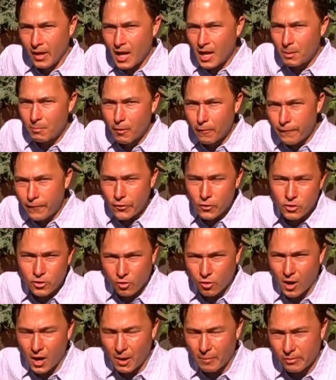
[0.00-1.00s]
edible
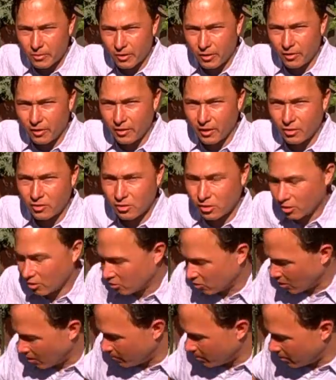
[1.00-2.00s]
food crop. So I think that's
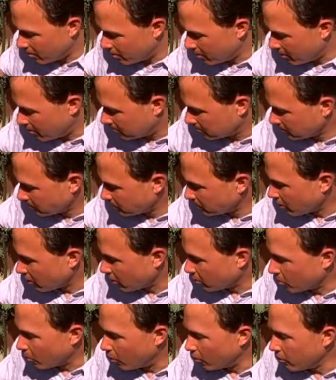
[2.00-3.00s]
good. So I've been
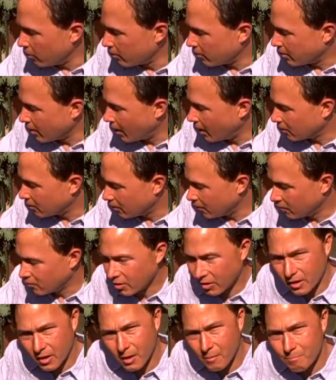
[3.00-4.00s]
growing these guys and
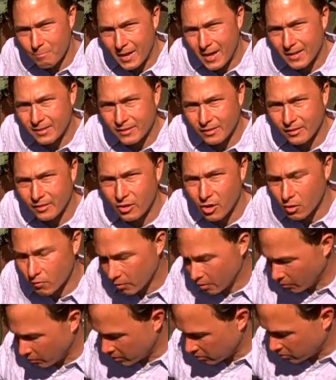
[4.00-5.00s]
they've done amazingly
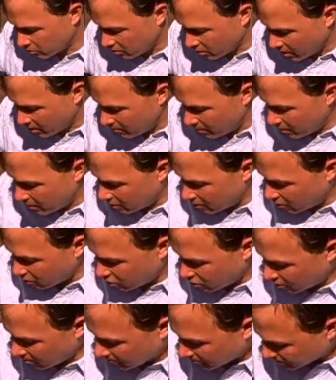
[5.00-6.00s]
over the winter time. In
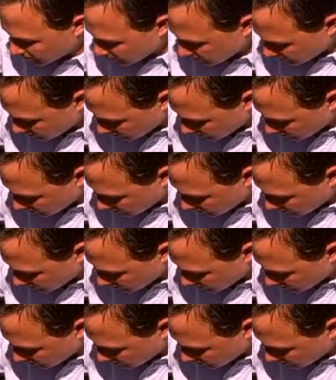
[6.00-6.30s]
addition,